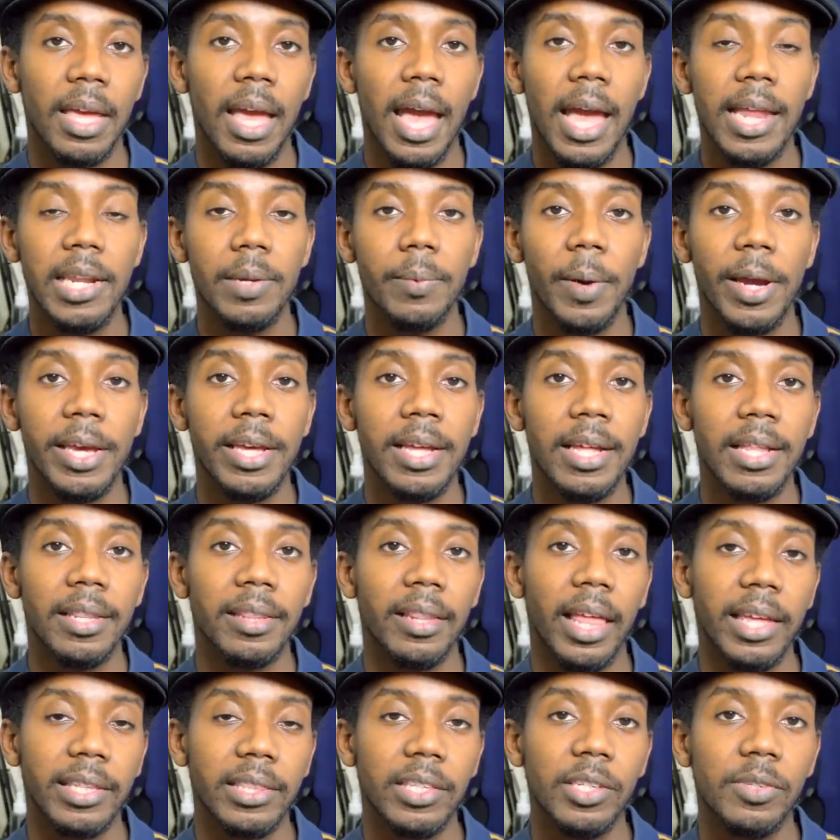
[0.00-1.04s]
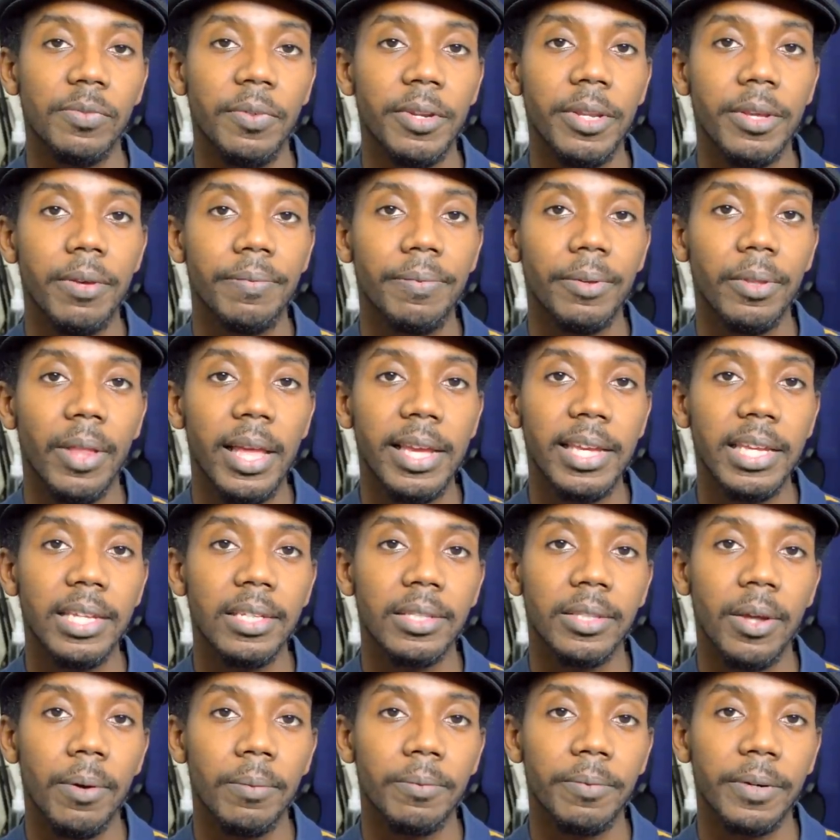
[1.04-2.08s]
Anyway, like this video if you like
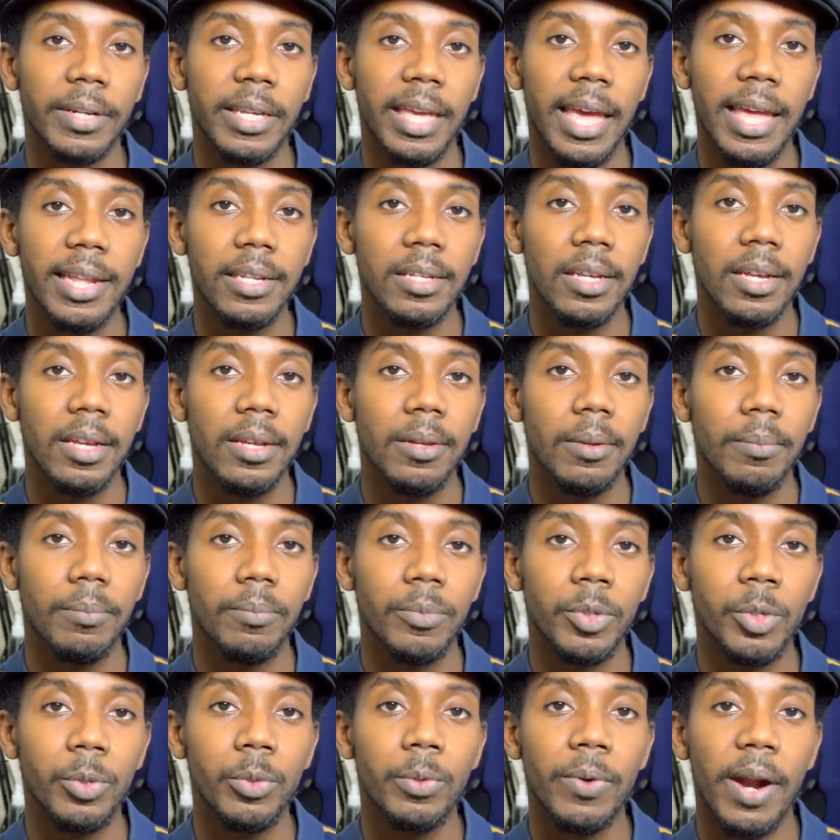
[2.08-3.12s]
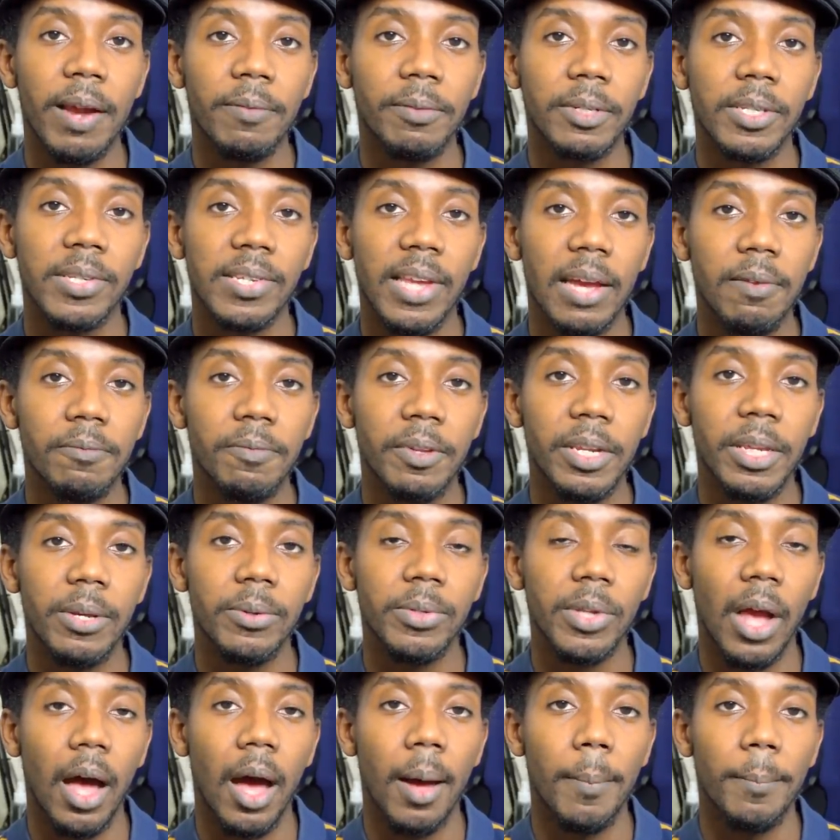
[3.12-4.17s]
it. Don't forget, new graphic design
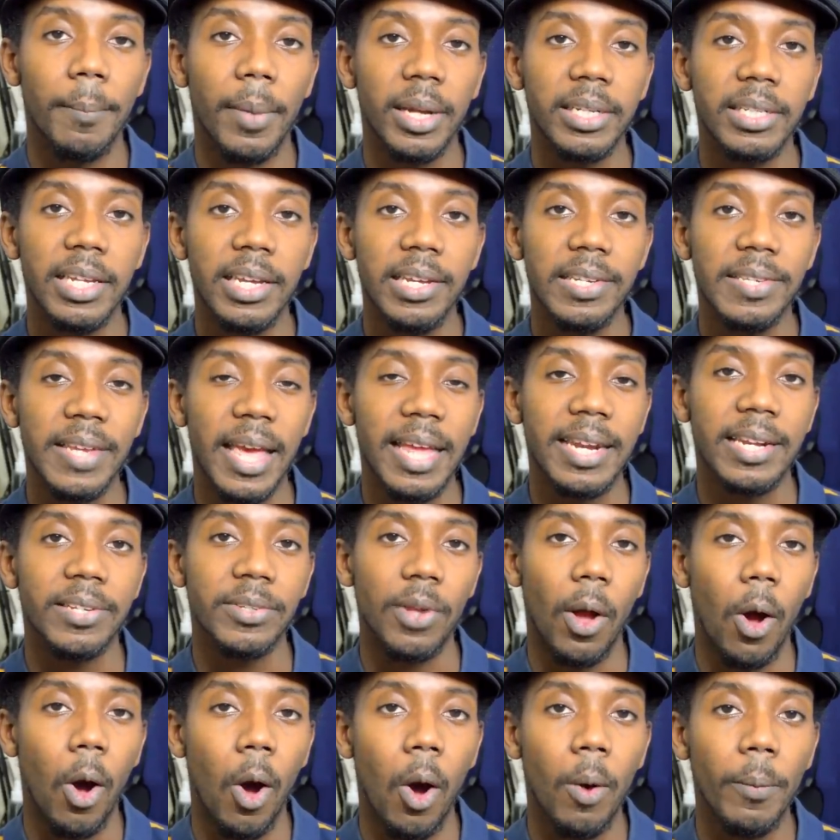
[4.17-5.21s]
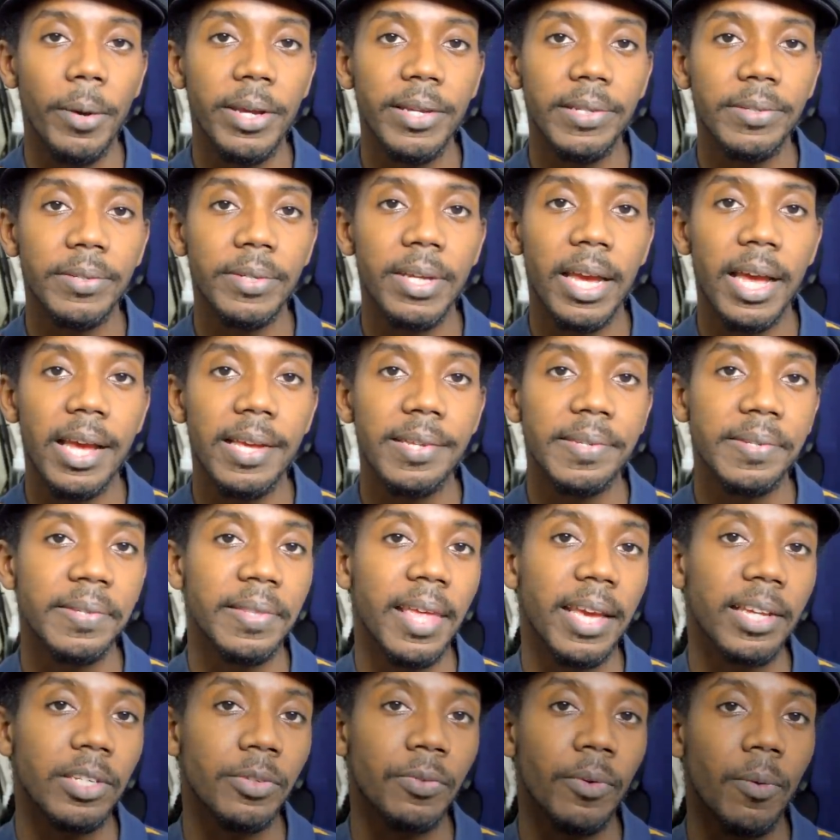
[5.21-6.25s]
videos on Mondays. And as always, you guys,
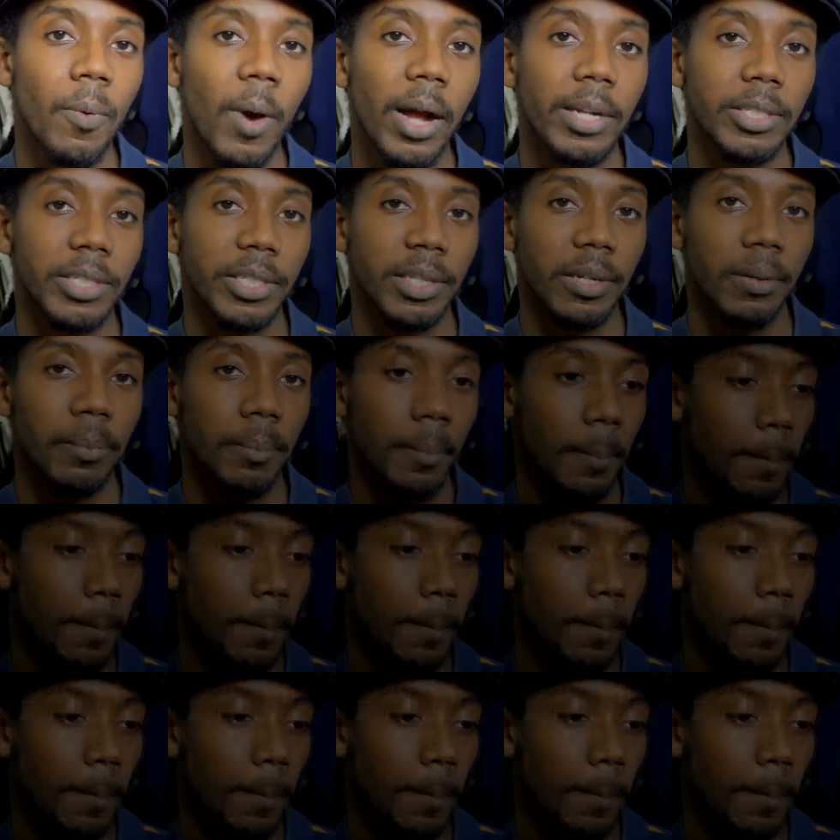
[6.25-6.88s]
thanks for watching.